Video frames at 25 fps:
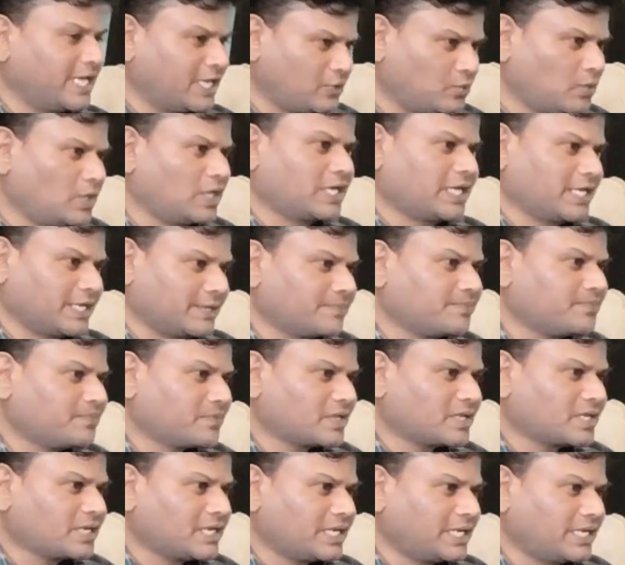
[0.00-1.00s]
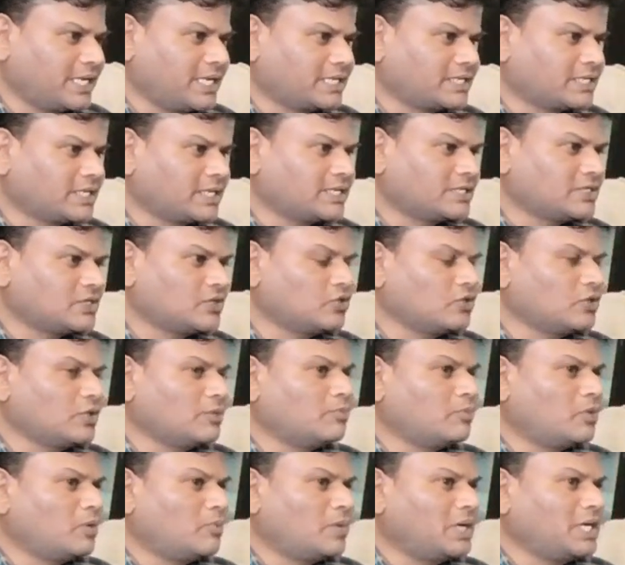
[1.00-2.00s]
for networking, correct? So
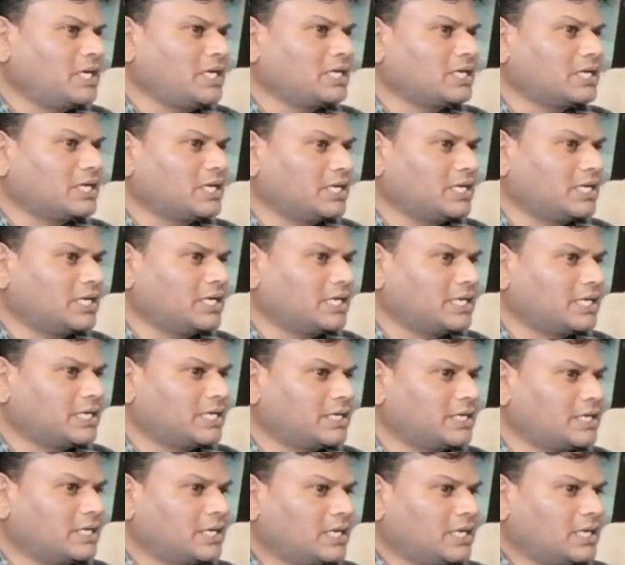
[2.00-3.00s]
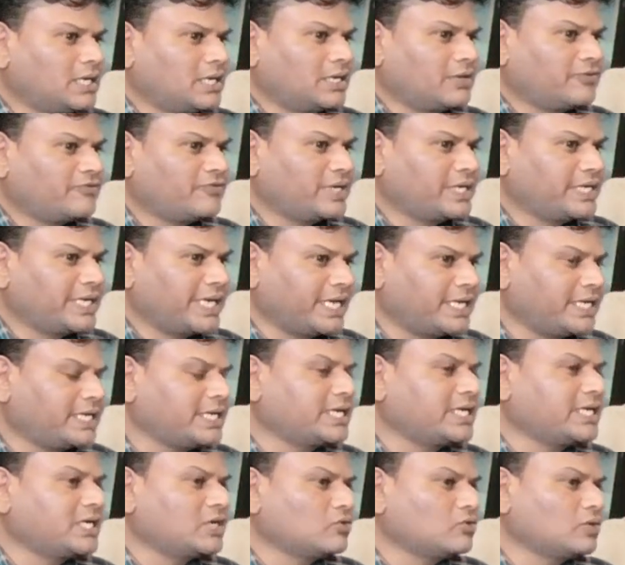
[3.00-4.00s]
the moment we
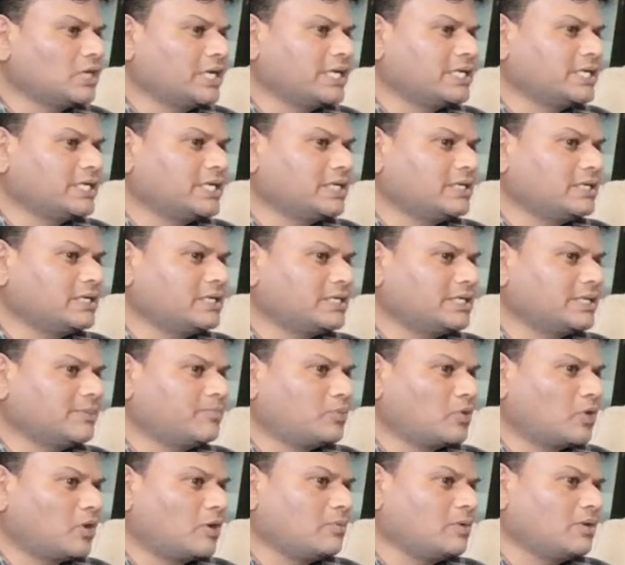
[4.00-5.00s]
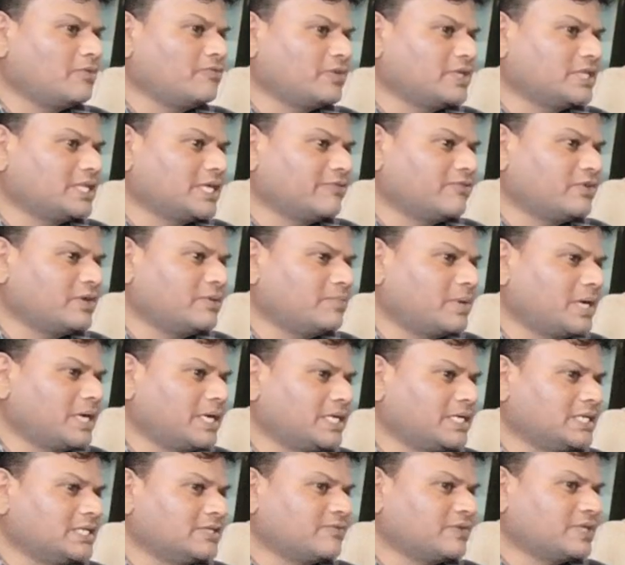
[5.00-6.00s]
enter into LinkedIn, the problem with
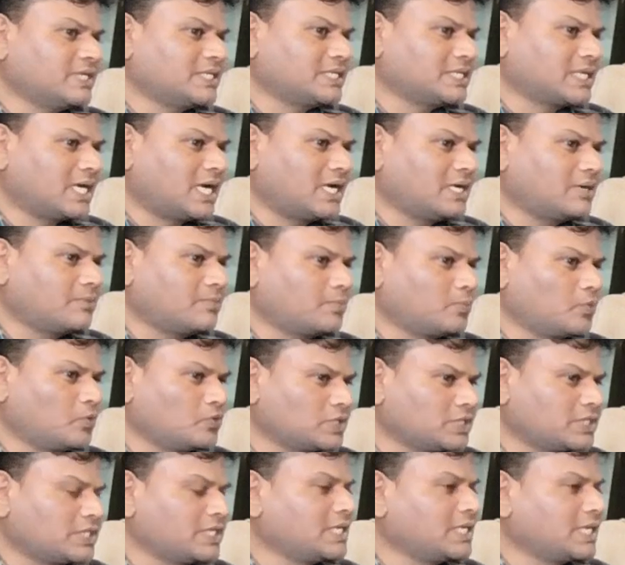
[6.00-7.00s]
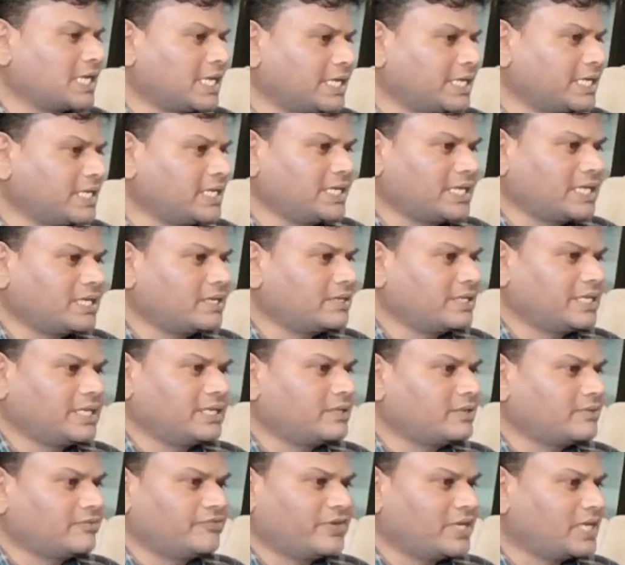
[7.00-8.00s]
everybody is we start posting content and
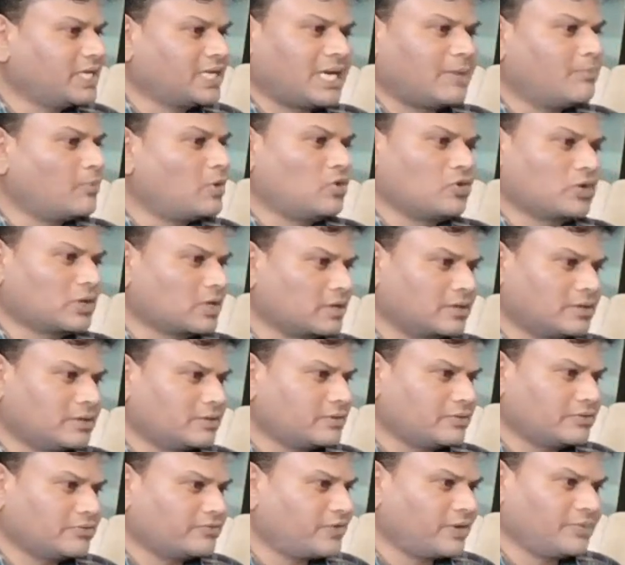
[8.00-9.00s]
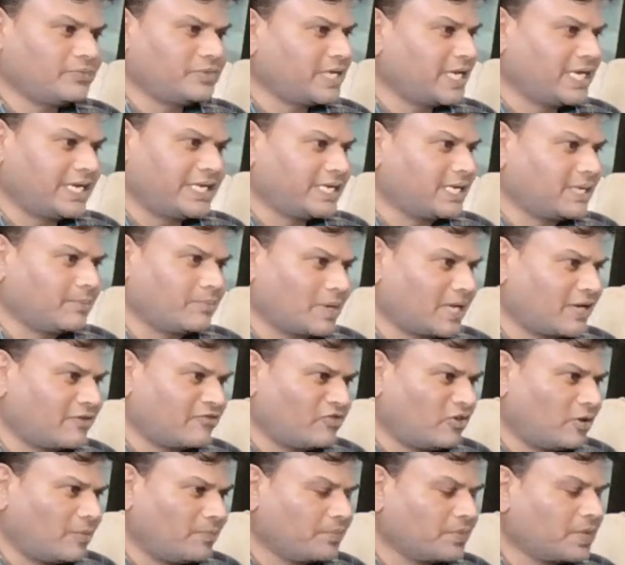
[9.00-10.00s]
then we'll come out from the entire
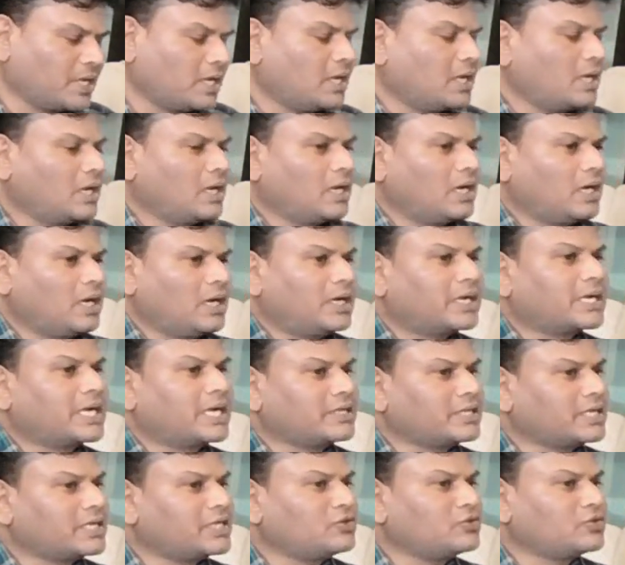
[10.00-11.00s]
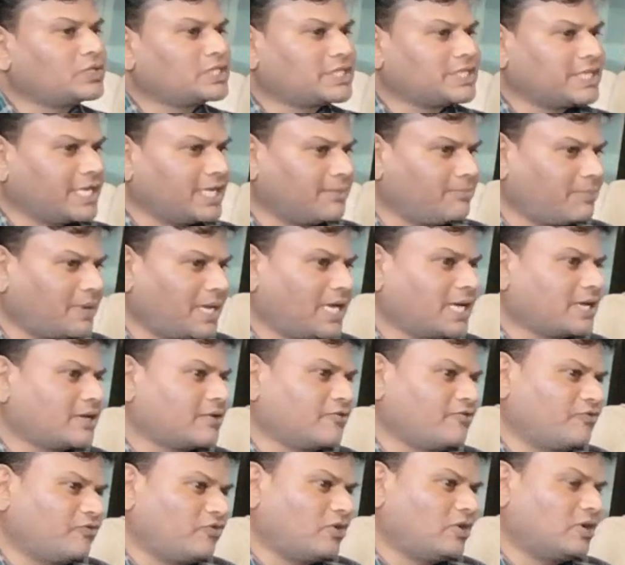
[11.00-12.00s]
platform. Rather, you stay
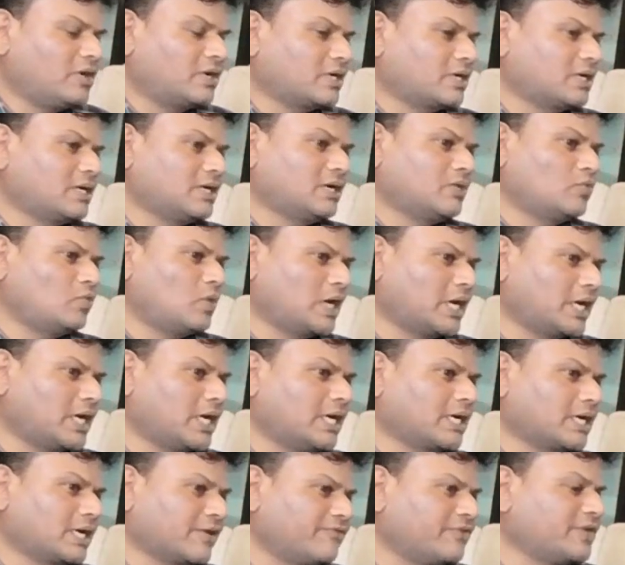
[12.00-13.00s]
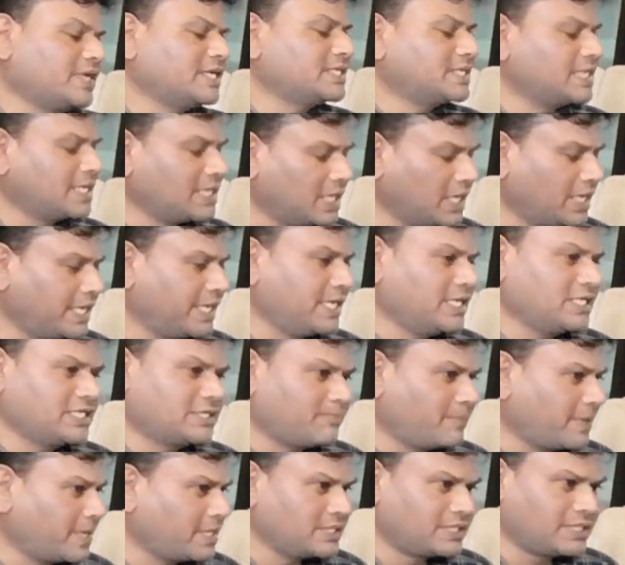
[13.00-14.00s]
back for 1 hour every single day,
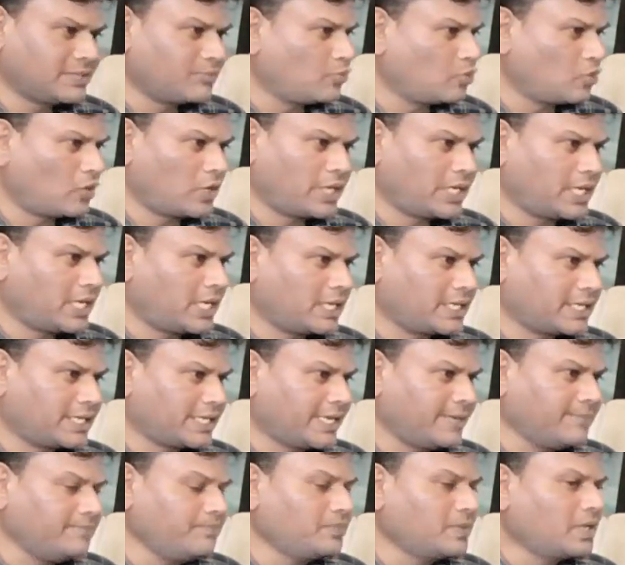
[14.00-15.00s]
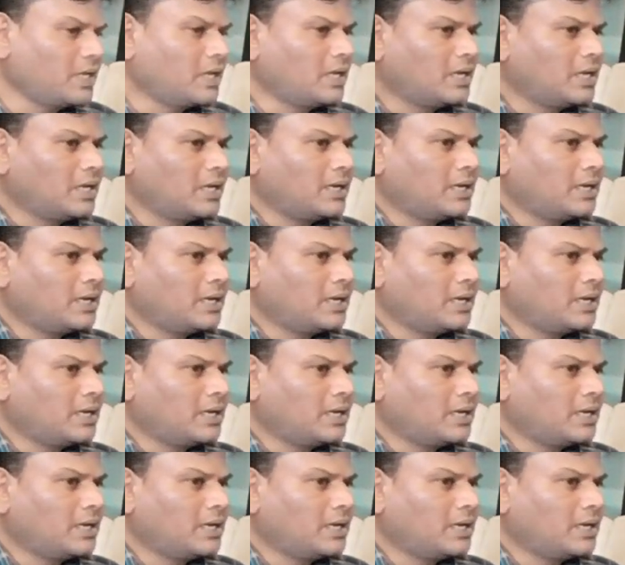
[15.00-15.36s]
spend some 1 hour time